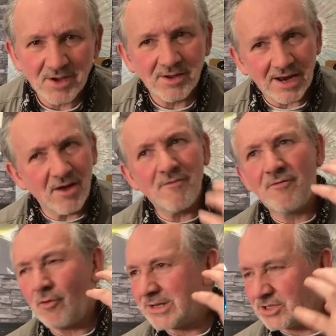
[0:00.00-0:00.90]
And her
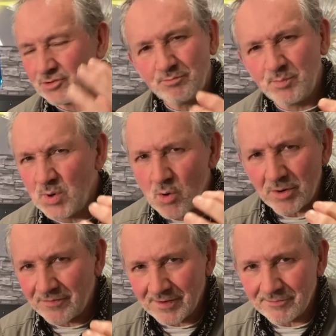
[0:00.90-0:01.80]
voice is
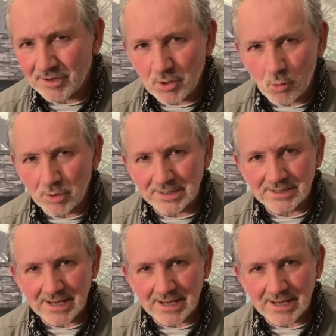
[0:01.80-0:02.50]
beautifully recorded